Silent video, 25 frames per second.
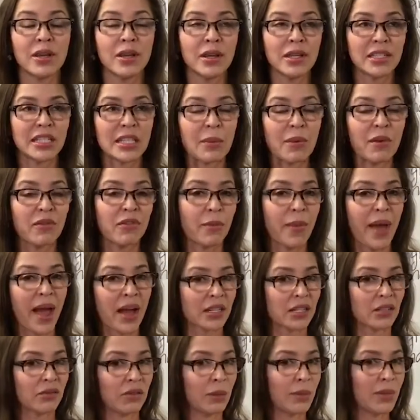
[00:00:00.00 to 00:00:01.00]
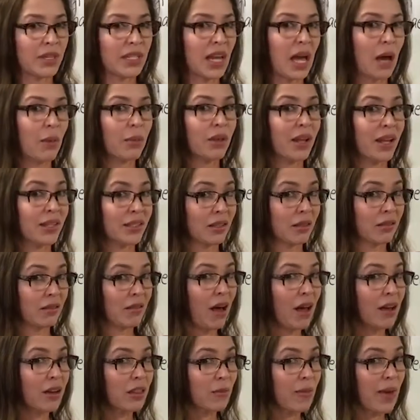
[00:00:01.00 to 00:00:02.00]
Some of them actively metabolize a
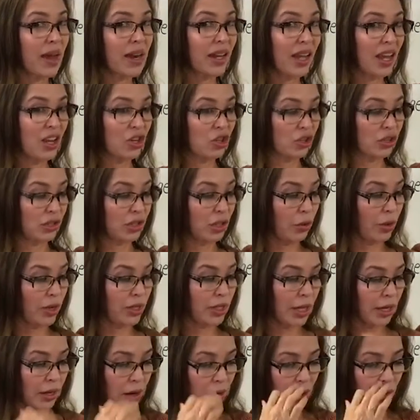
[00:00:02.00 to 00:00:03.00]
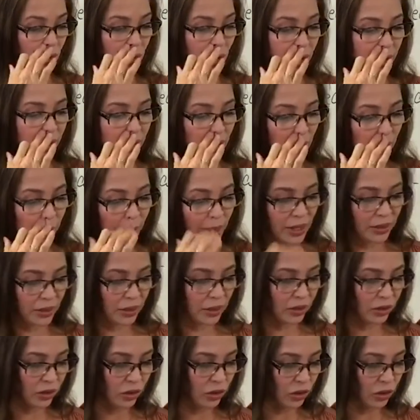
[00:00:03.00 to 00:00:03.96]
lot of the medications that we take on a regular basis,